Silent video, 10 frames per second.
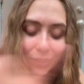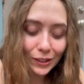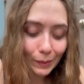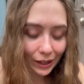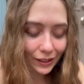or
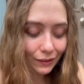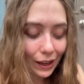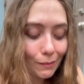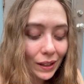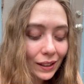semantics of
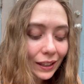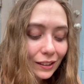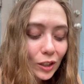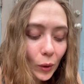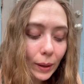that but like
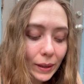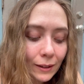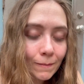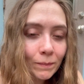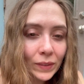you know what i mean
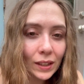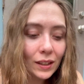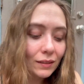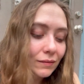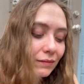
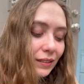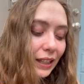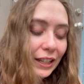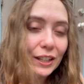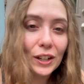
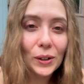let it go